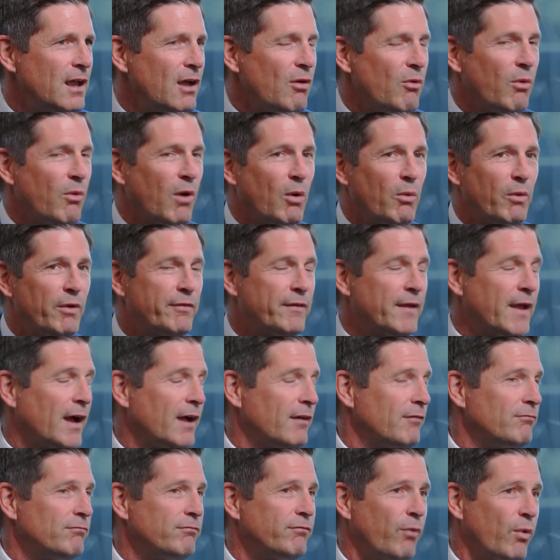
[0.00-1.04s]
Well, we've got
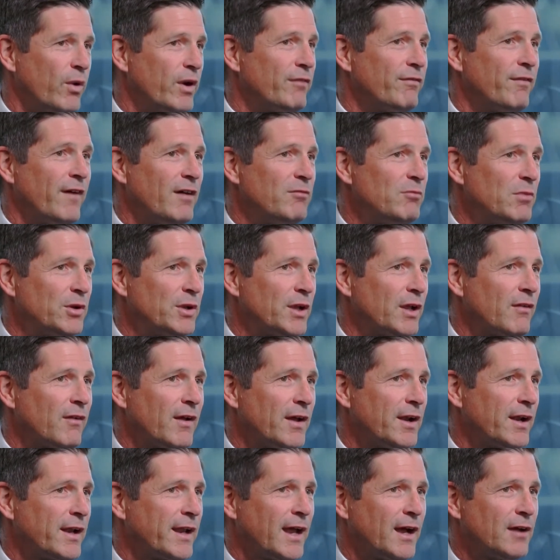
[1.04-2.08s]
45 million client
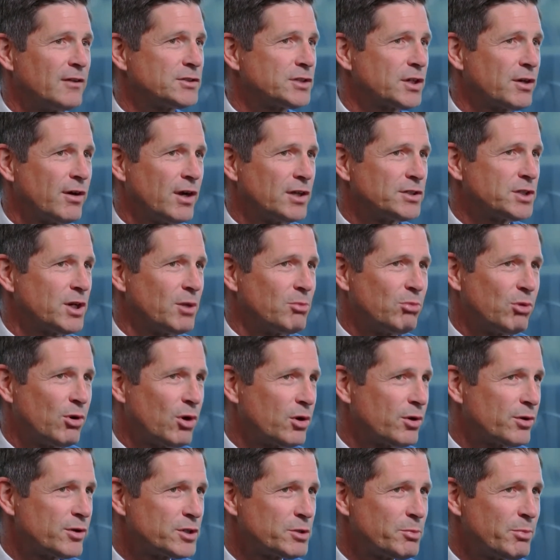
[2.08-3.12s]
accounts across our
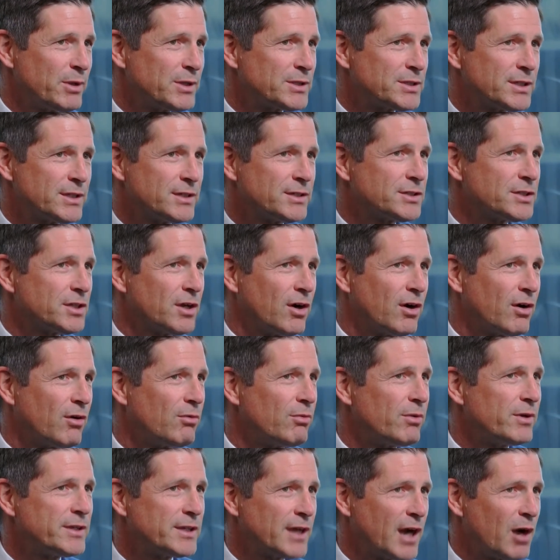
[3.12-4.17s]
brokerage business, our
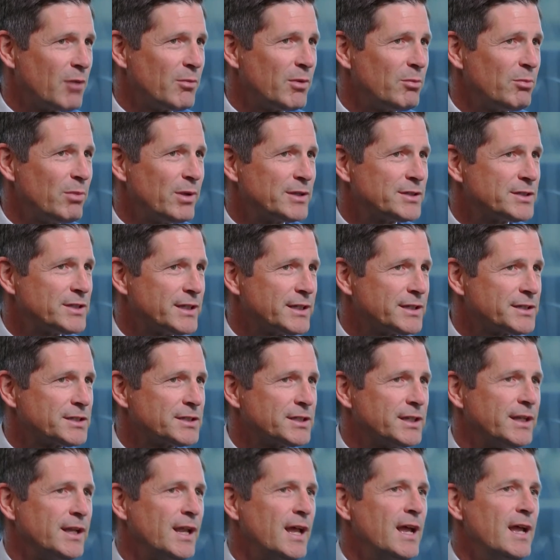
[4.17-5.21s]
retirement business,
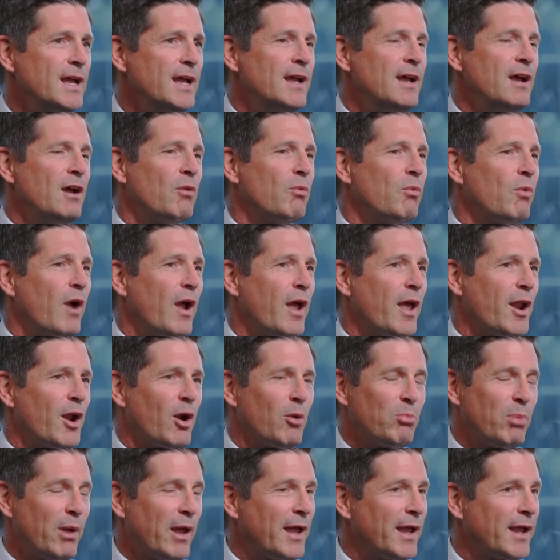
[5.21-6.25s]
and our
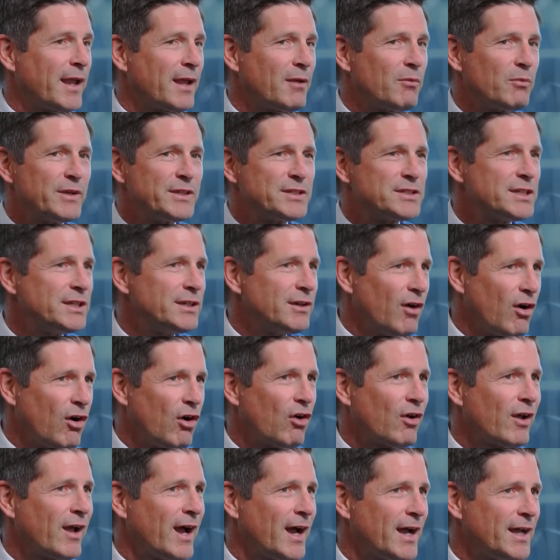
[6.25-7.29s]
bank, and we see all
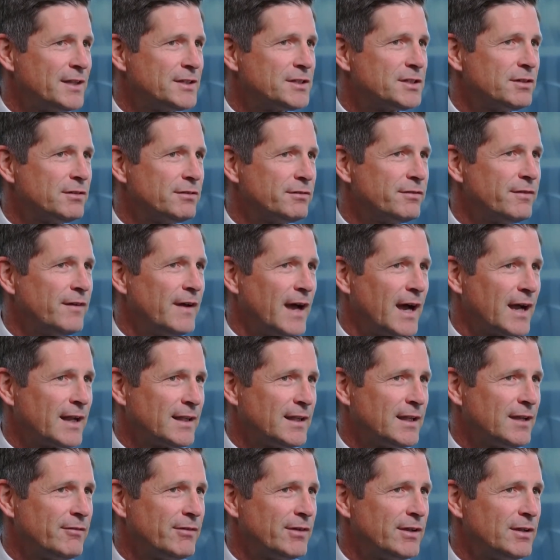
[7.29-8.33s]
kinds of
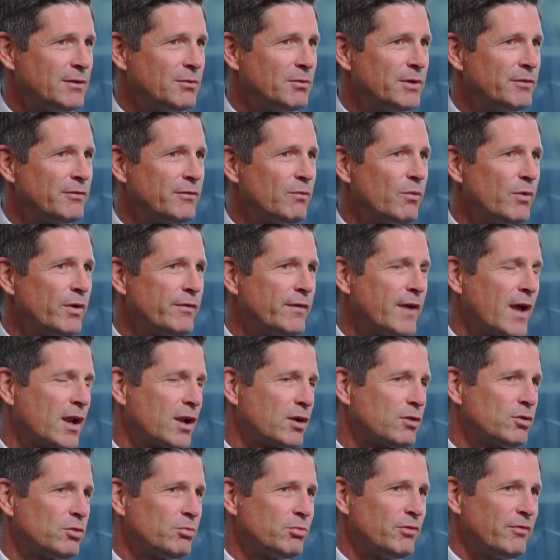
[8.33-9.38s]
activity. We've got a
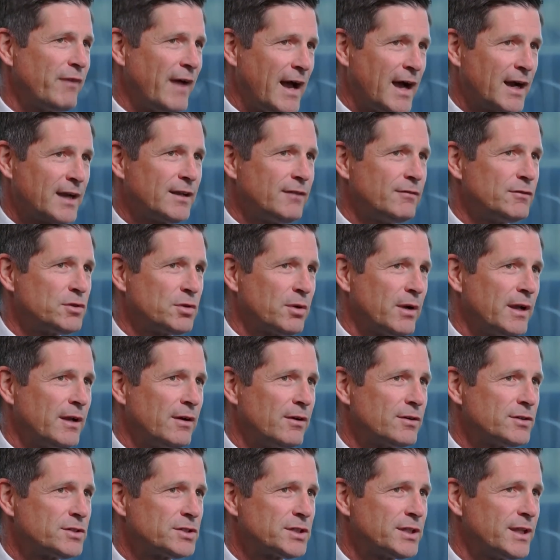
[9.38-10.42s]
group of active
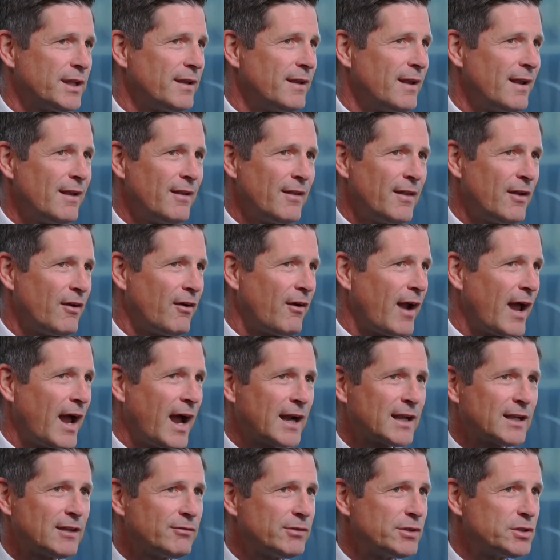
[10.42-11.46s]
traders that are
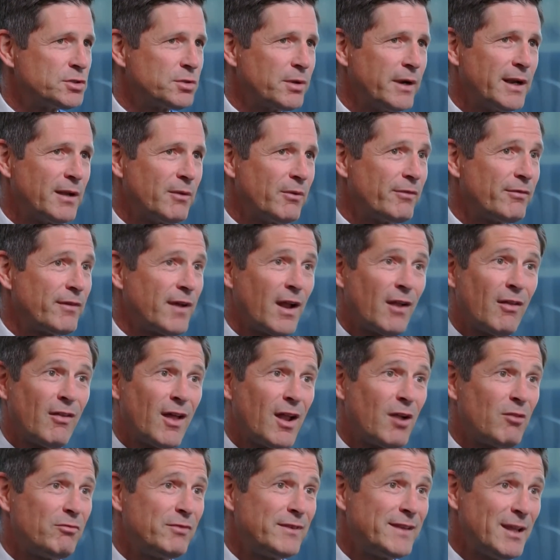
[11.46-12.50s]
actively trading. We've got a lot
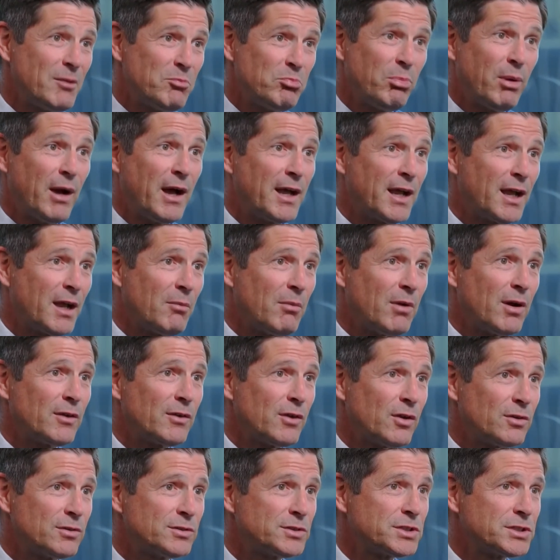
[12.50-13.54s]
of dip buying among
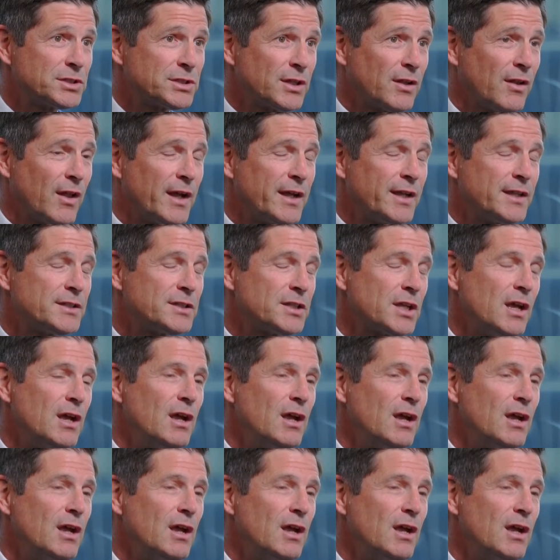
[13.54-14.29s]
those clients.